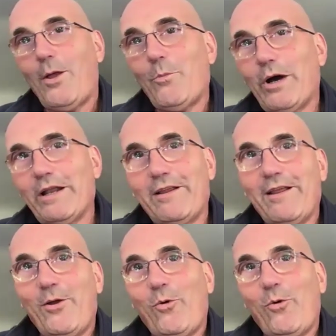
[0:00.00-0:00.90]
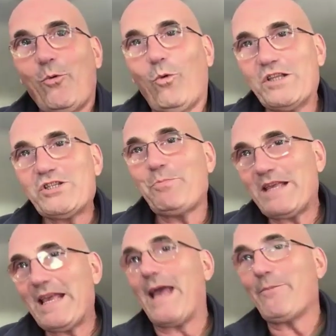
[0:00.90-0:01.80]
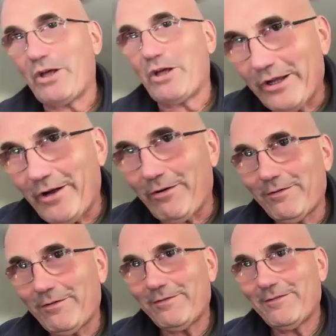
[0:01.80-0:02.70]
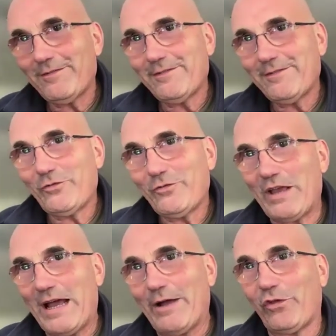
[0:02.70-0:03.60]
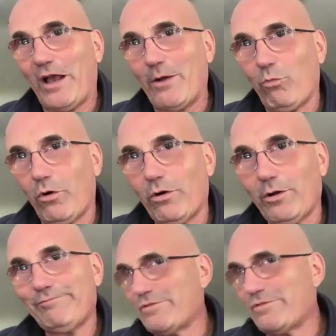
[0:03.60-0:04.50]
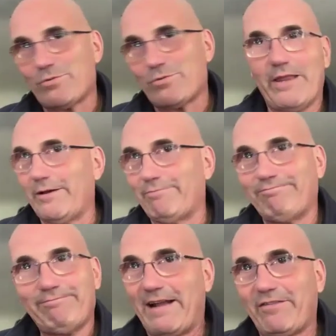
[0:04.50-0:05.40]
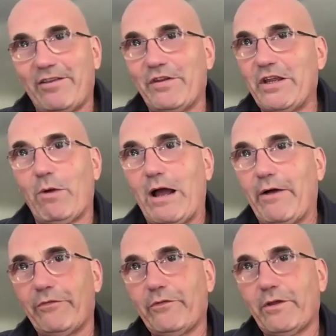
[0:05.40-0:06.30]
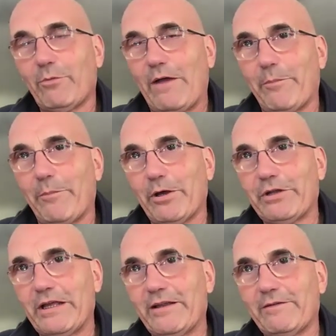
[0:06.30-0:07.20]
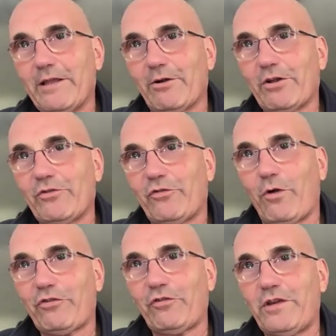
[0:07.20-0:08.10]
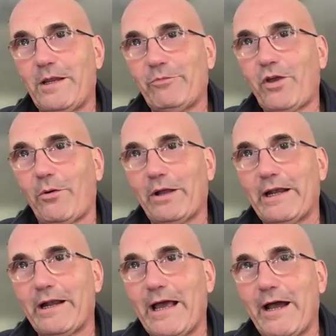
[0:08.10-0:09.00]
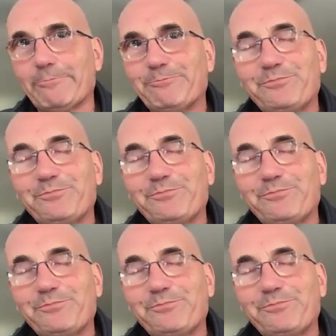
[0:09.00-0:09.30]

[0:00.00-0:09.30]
But once it became clear to the outside world, just by the activity around the building, construction teams going in and out,